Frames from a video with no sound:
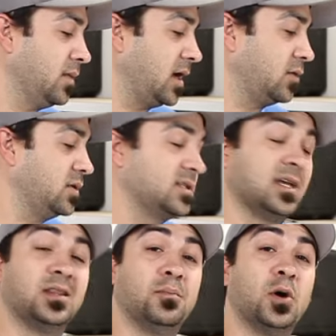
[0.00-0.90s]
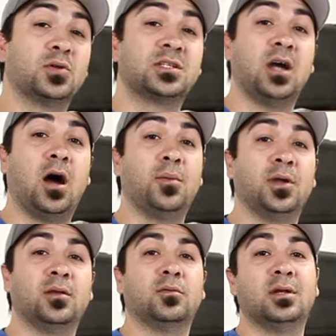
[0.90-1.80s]
Like we said, the most
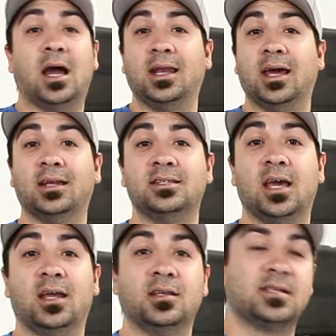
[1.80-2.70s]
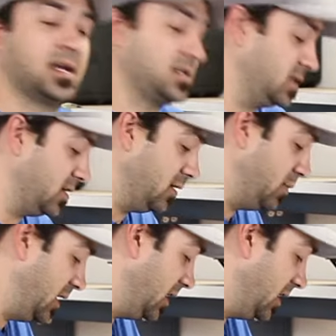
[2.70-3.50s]
common, nine out of ten, is actually going to be